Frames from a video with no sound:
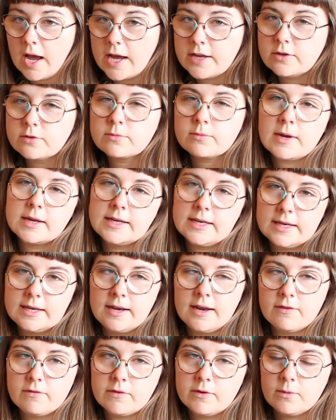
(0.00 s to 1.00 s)
I don't write it in
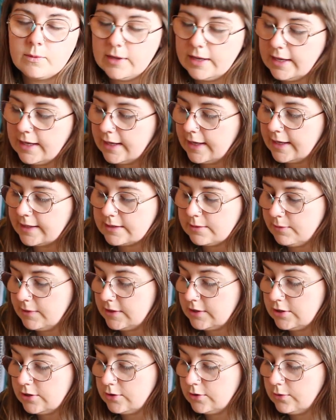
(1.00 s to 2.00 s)
every week. It gets a
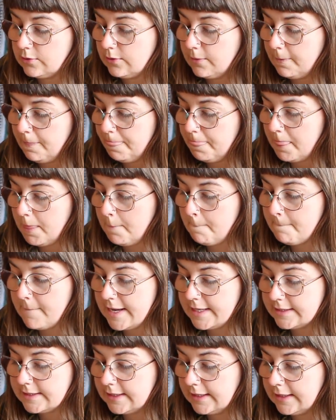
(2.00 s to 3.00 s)
bit too
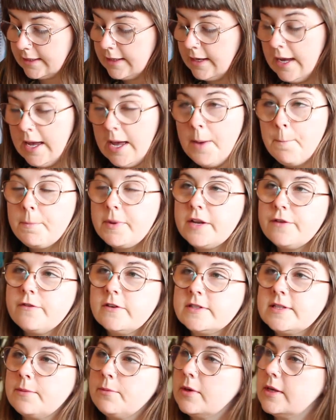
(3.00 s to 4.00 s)
messy, but if for
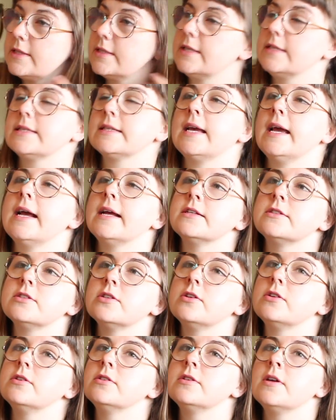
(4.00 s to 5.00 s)
some reason it's
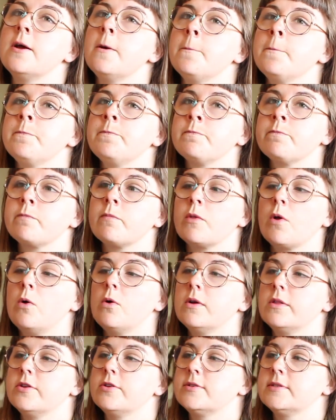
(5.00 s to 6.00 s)
canceled,
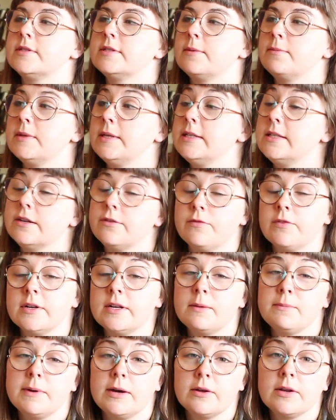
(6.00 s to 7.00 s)
or there's something different
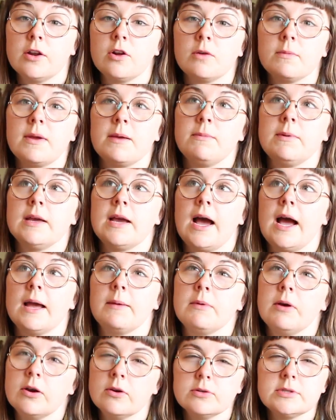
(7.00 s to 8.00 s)
about it, or maybe
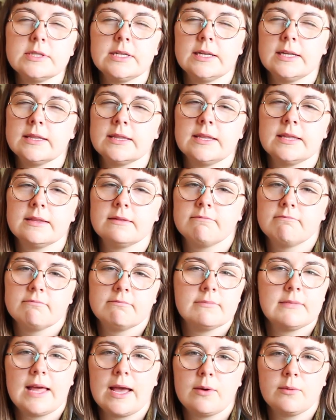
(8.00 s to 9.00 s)
I'm hosting it
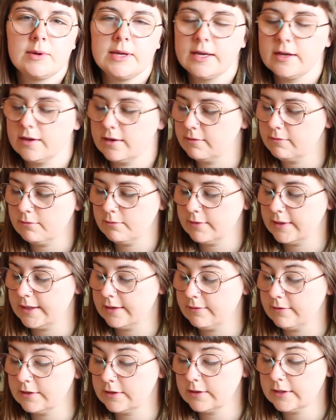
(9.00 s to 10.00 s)
that week,
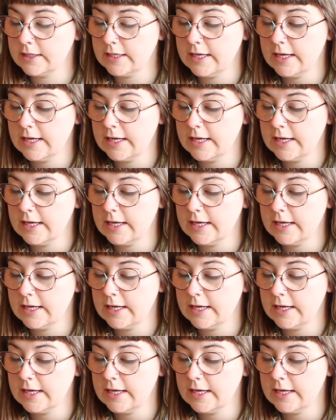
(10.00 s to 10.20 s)
whatever,